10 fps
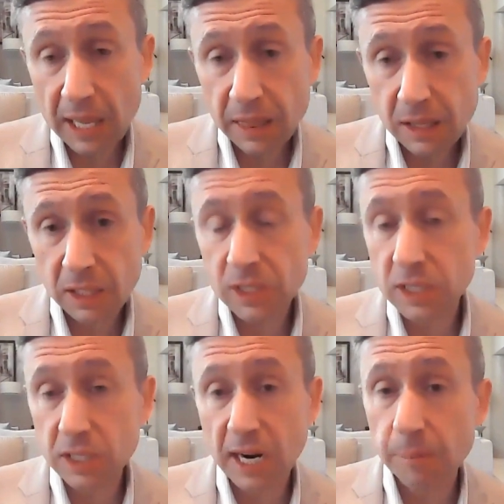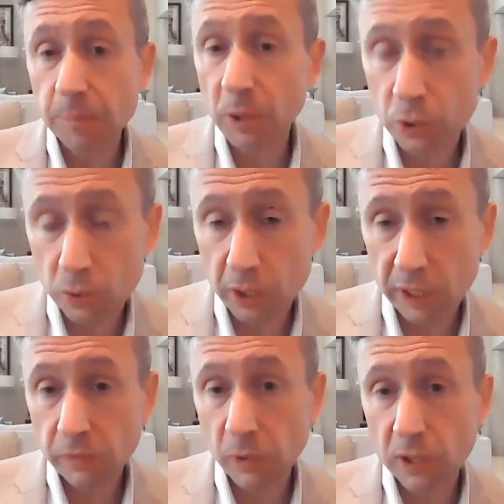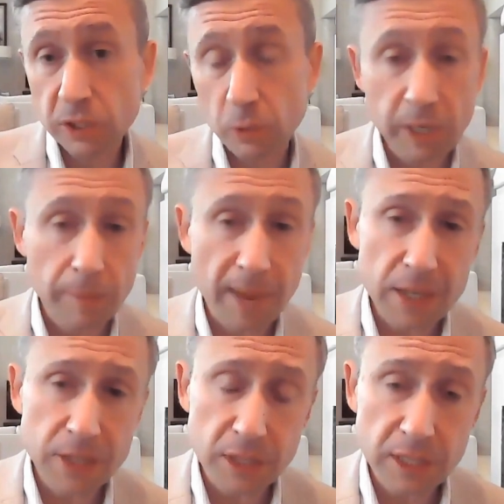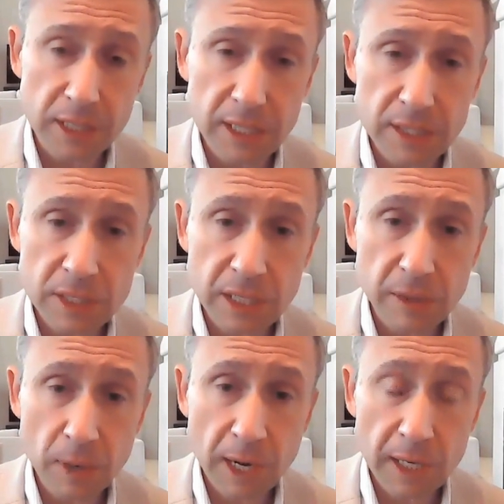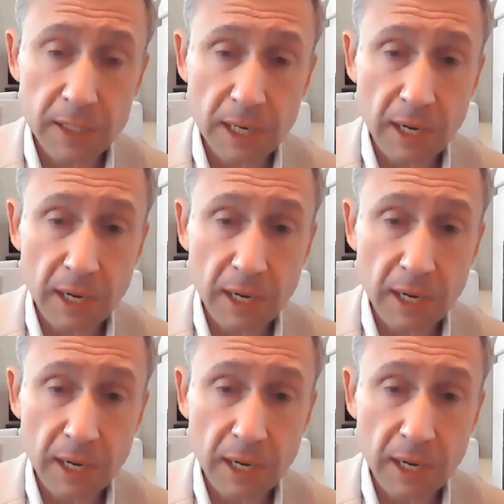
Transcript: I think this is an opportunity for us to reimagine the DNC, right?